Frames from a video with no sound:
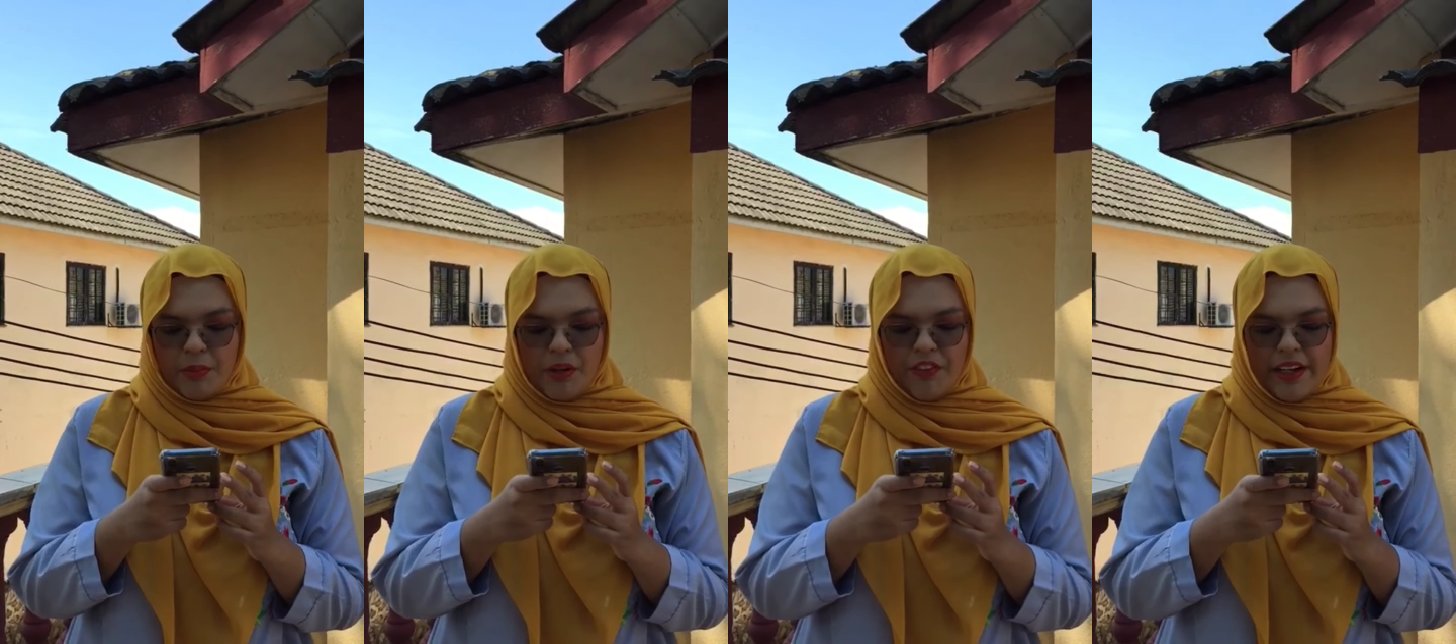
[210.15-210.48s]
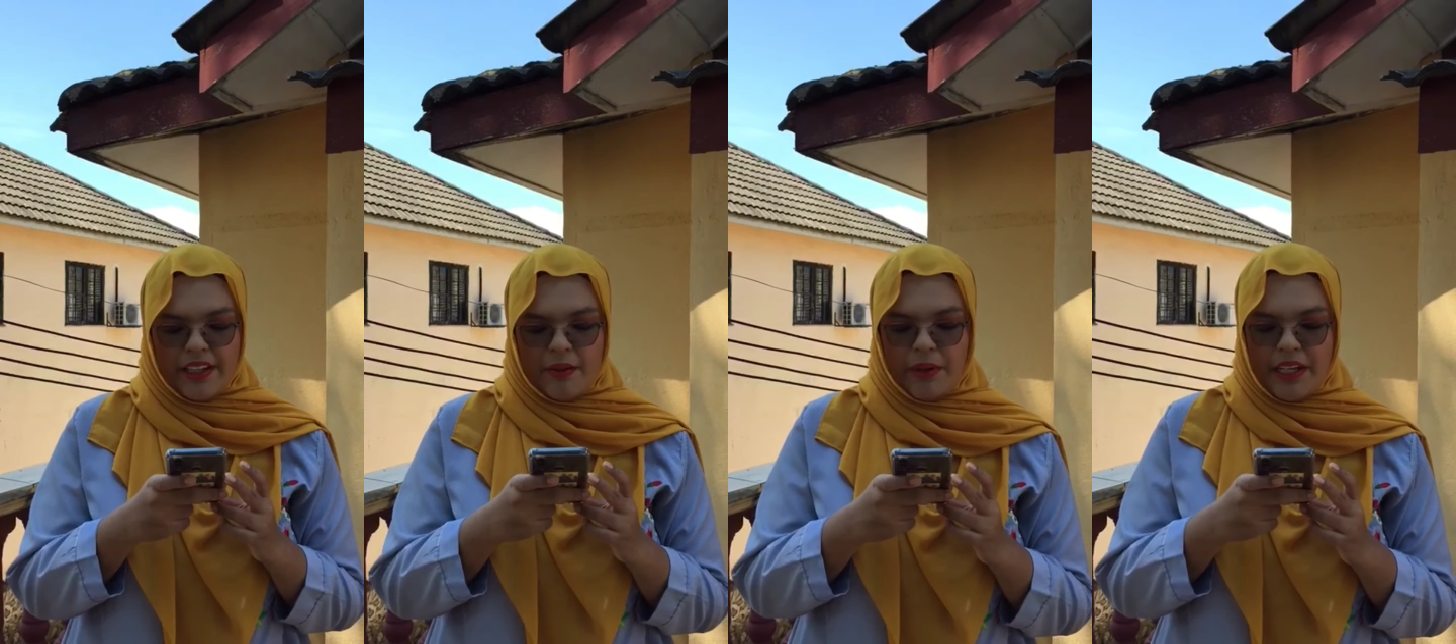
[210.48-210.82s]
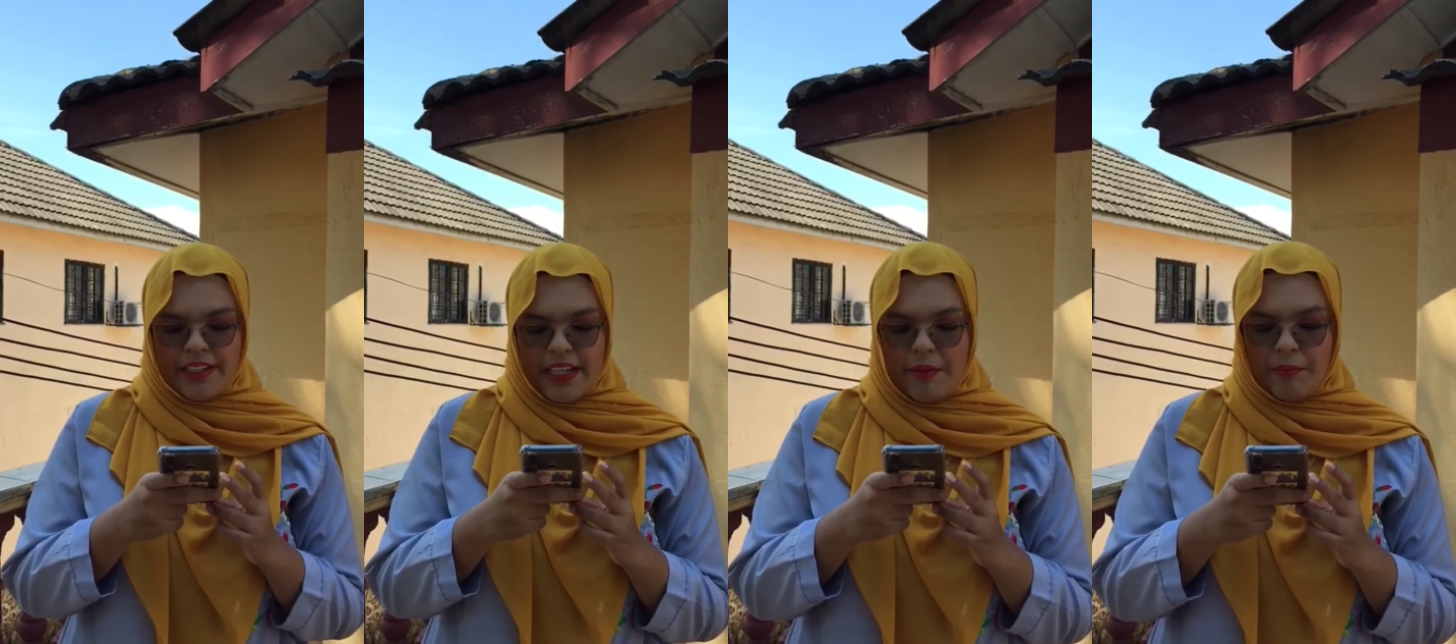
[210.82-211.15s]
provided by
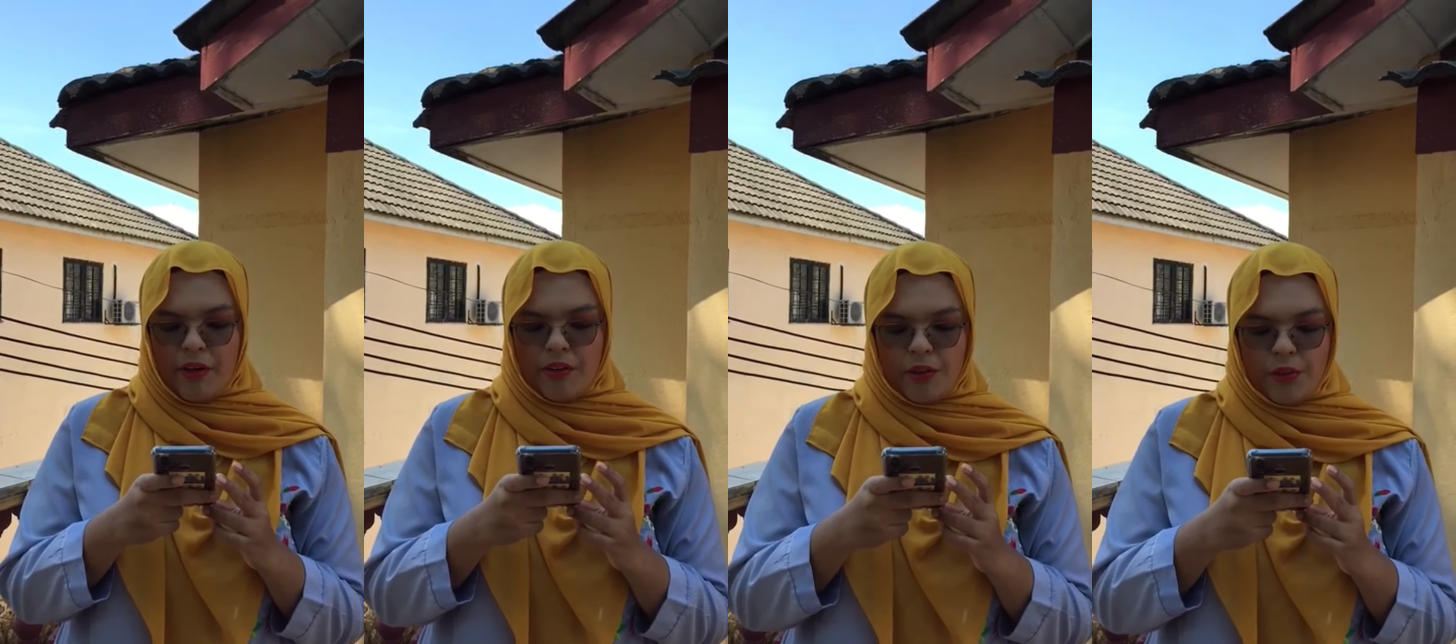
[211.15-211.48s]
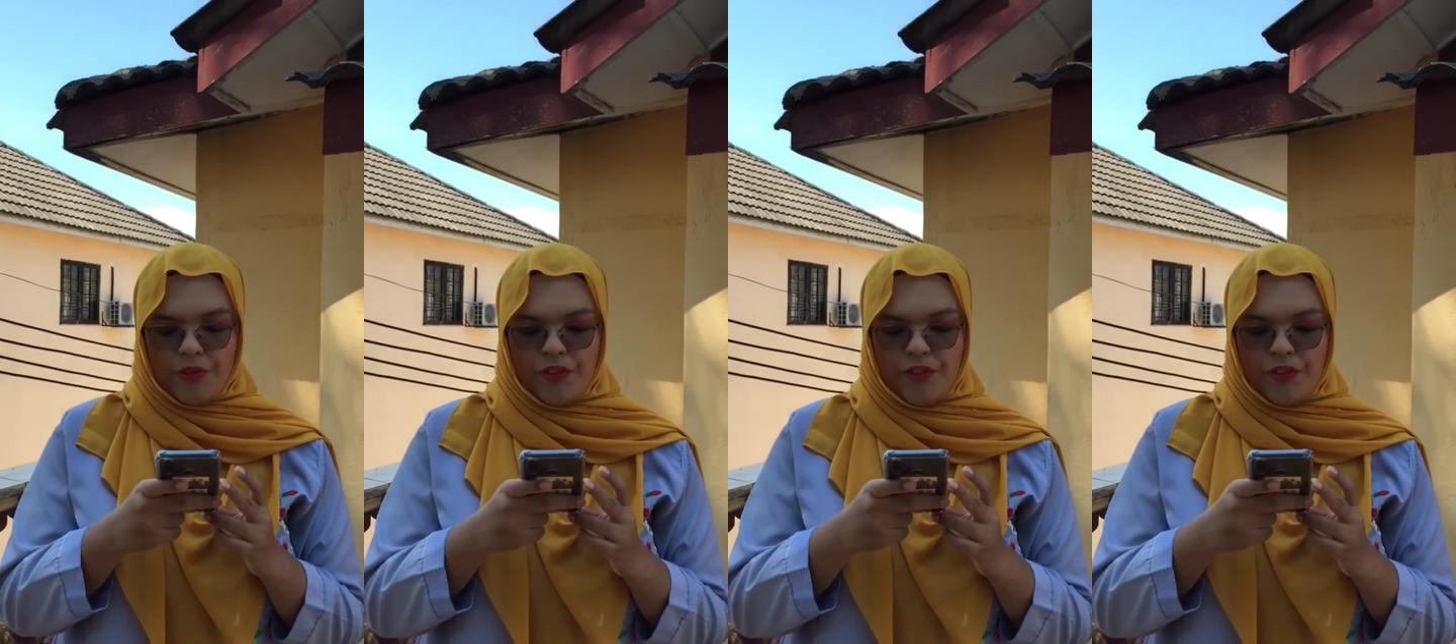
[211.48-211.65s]
them or to